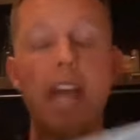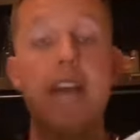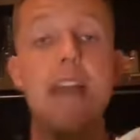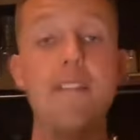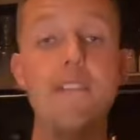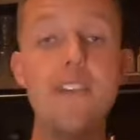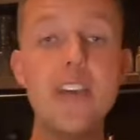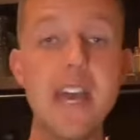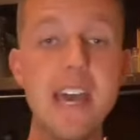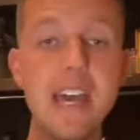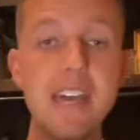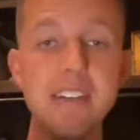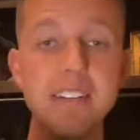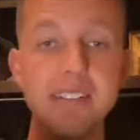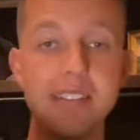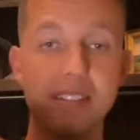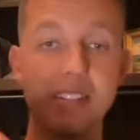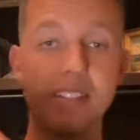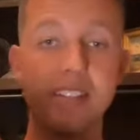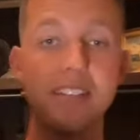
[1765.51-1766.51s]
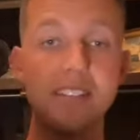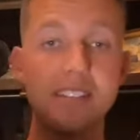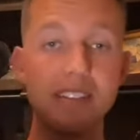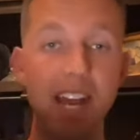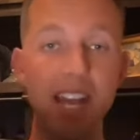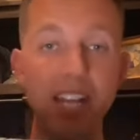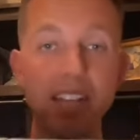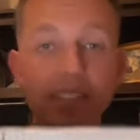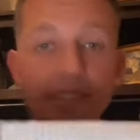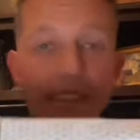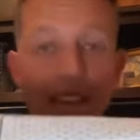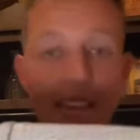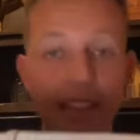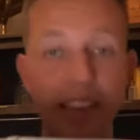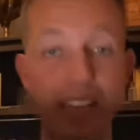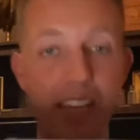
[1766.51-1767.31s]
If it has designs like